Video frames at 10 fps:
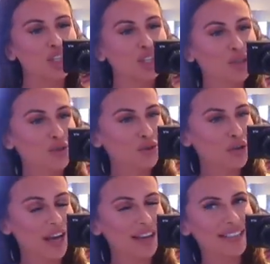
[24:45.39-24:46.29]

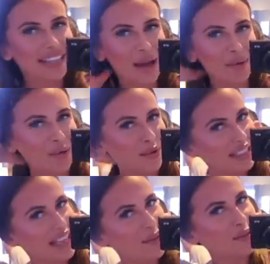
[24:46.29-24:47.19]
Neutral colors. Is that what you
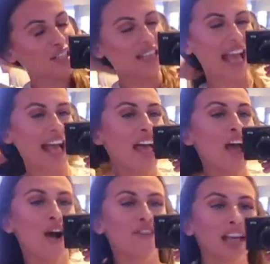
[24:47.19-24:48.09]
want to say, Imogen?
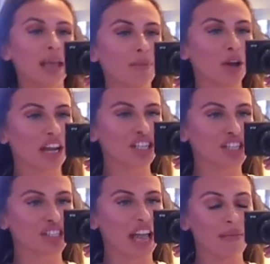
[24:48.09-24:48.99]
Yeah. I feel like Kim
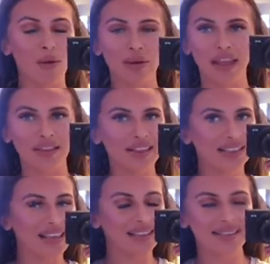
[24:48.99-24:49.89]
Kardashian just came out with like
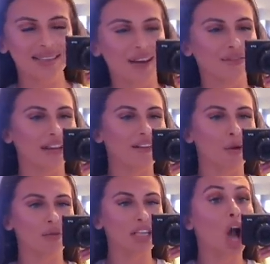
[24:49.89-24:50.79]
these Yeezy stuff and
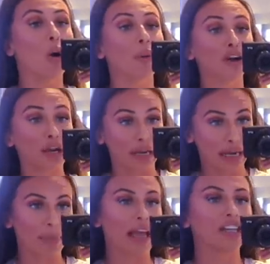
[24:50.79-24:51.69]
everyone was like, oh my God, I
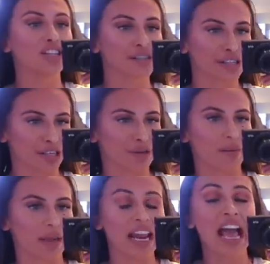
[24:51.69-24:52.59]
need beige. Do you know
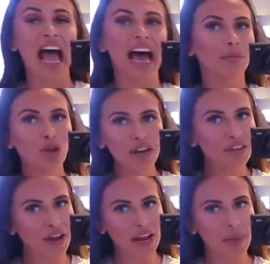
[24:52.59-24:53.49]
what I mean? And I'm not
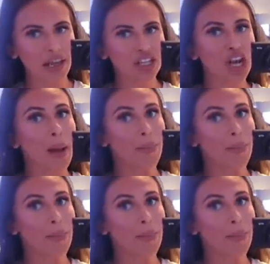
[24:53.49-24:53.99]
really a fan of beige,